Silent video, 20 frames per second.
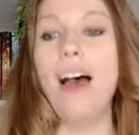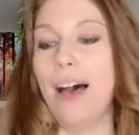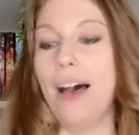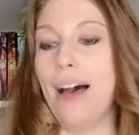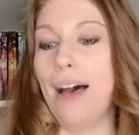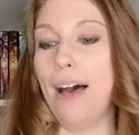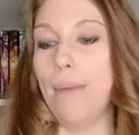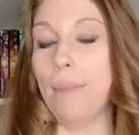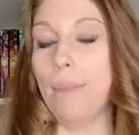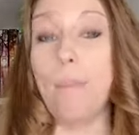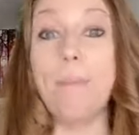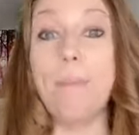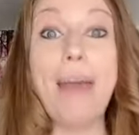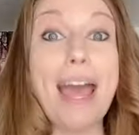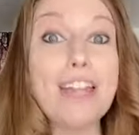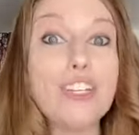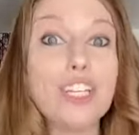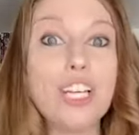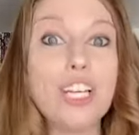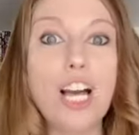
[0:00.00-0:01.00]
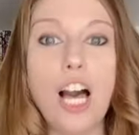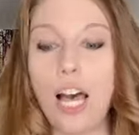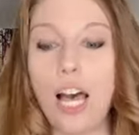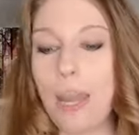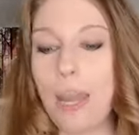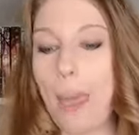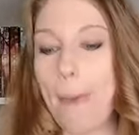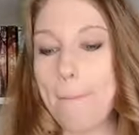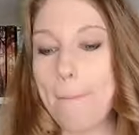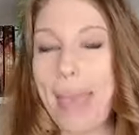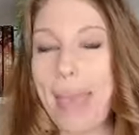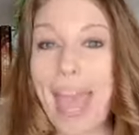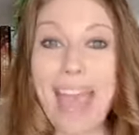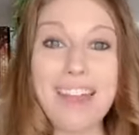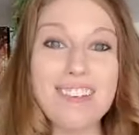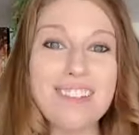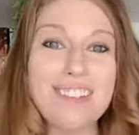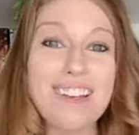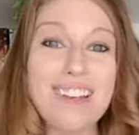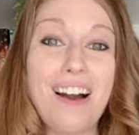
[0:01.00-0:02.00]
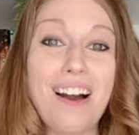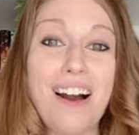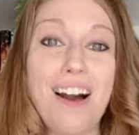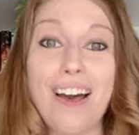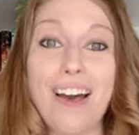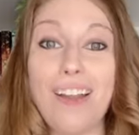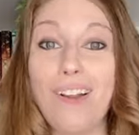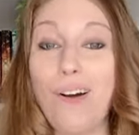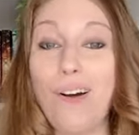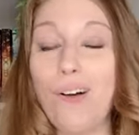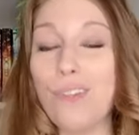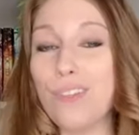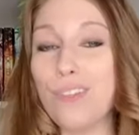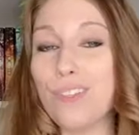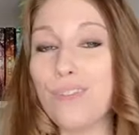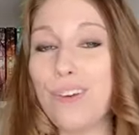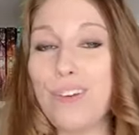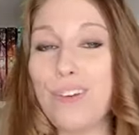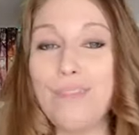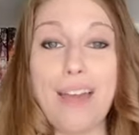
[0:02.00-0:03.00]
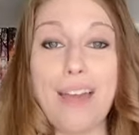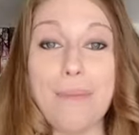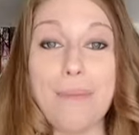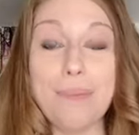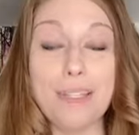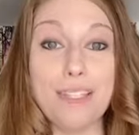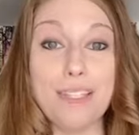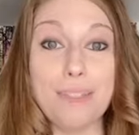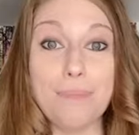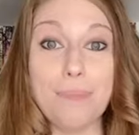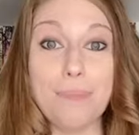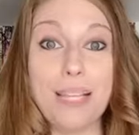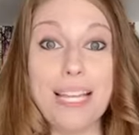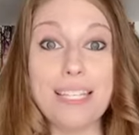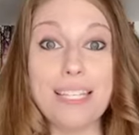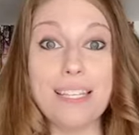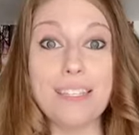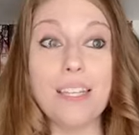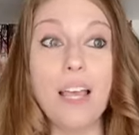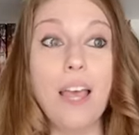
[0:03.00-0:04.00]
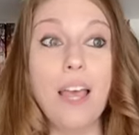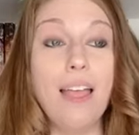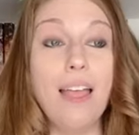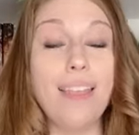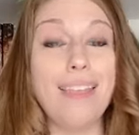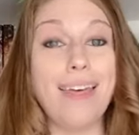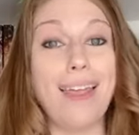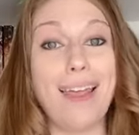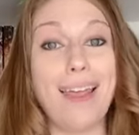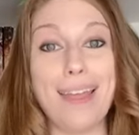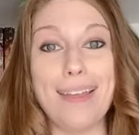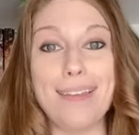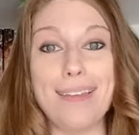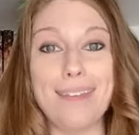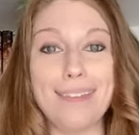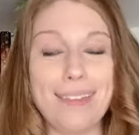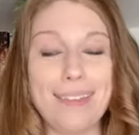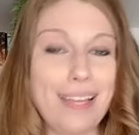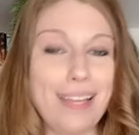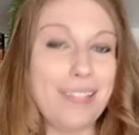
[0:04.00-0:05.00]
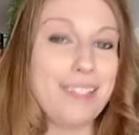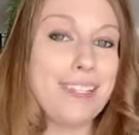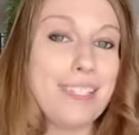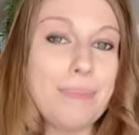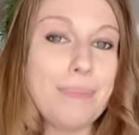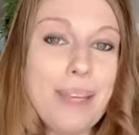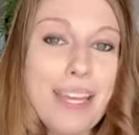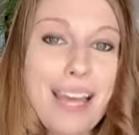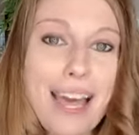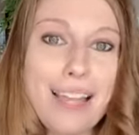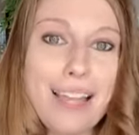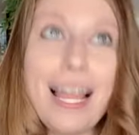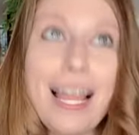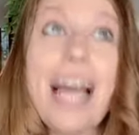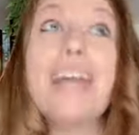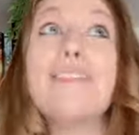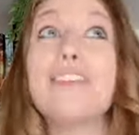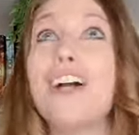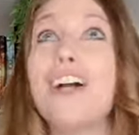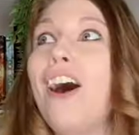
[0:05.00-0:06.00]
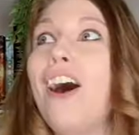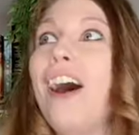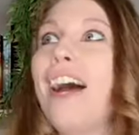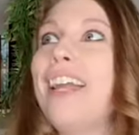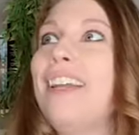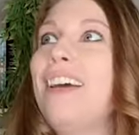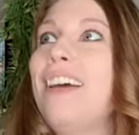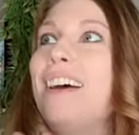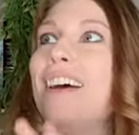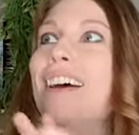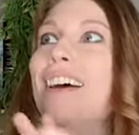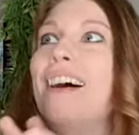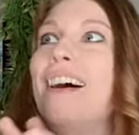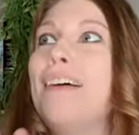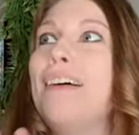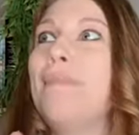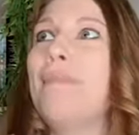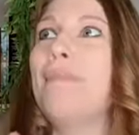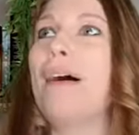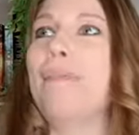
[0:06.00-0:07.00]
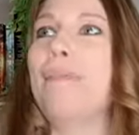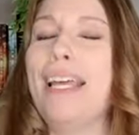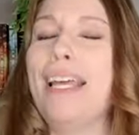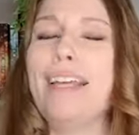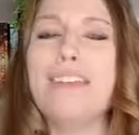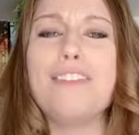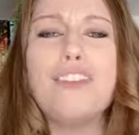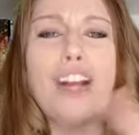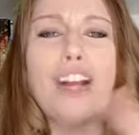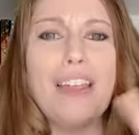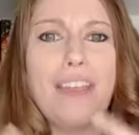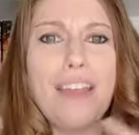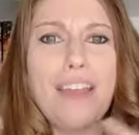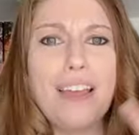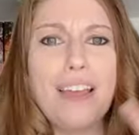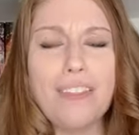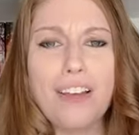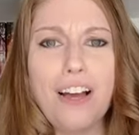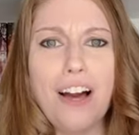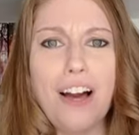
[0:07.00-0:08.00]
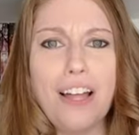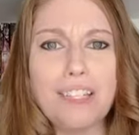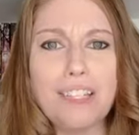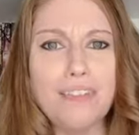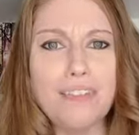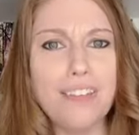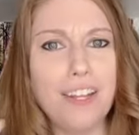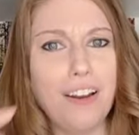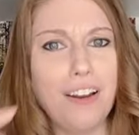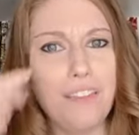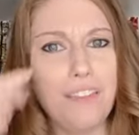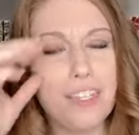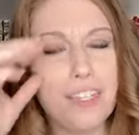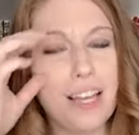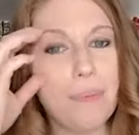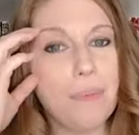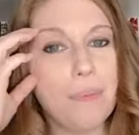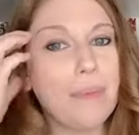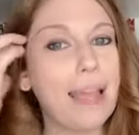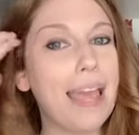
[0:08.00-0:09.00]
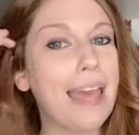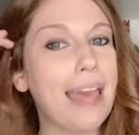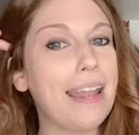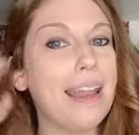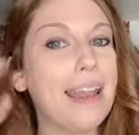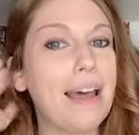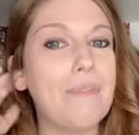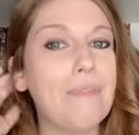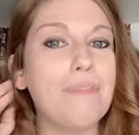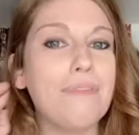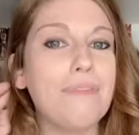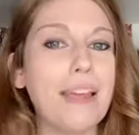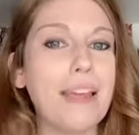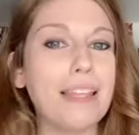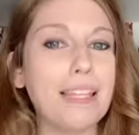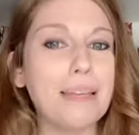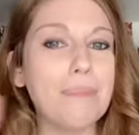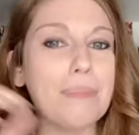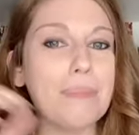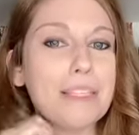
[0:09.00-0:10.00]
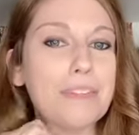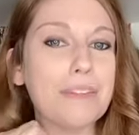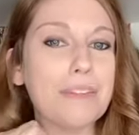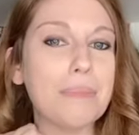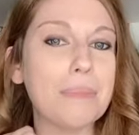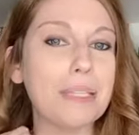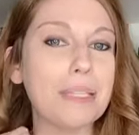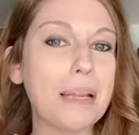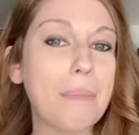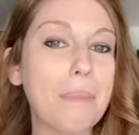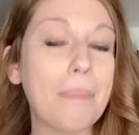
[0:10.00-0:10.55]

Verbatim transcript: um, or Magic Con, PenCon, all those fun, fabulous places that I like to speak at. Live Con. Um, I'm like trying to think of the cons I've done off the top of my head and I'm failing miserably.